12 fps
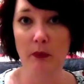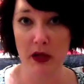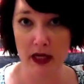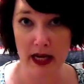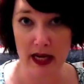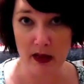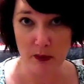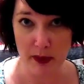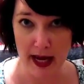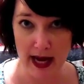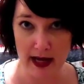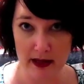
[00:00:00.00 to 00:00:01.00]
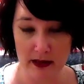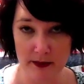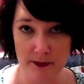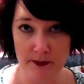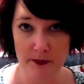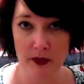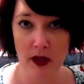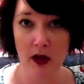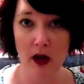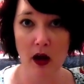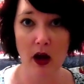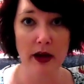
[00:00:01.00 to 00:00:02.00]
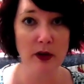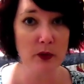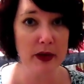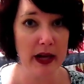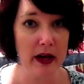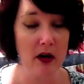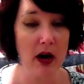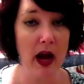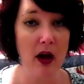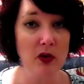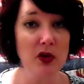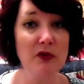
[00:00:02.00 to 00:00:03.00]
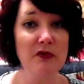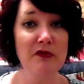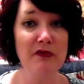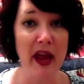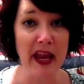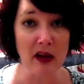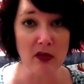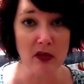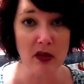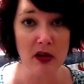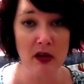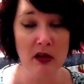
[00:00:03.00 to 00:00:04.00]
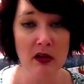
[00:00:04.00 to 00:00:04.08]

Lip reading: I'm going to hit back. I don't care how you veil